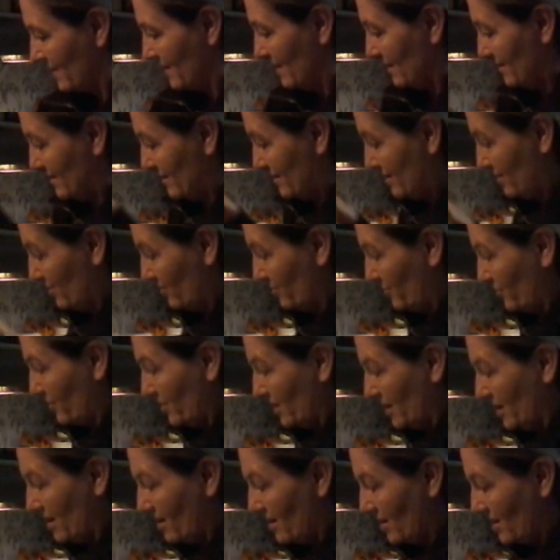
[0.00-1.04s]
It's still
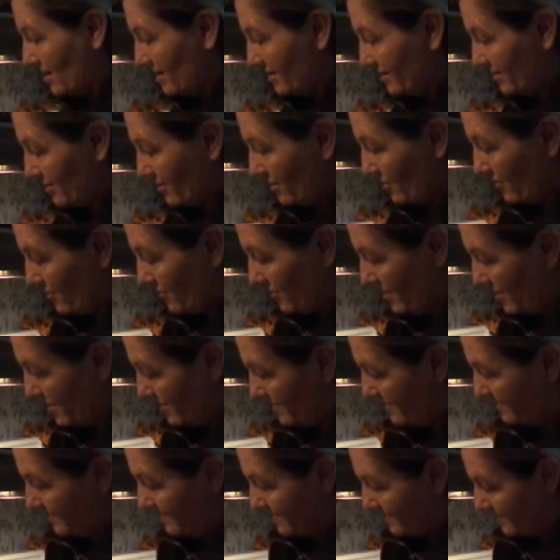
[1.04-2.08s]
pretty hot,
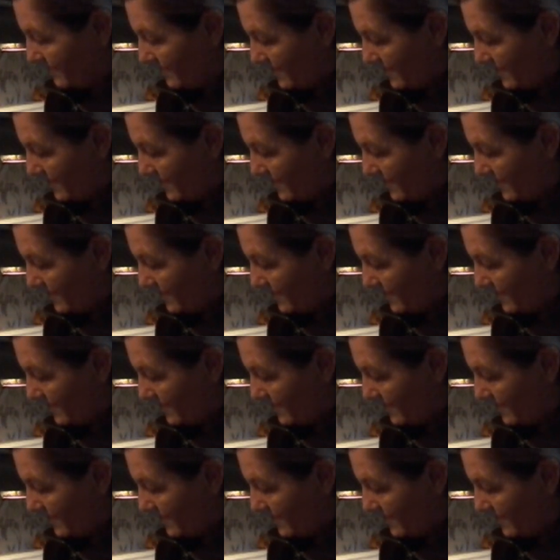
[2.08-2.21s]
so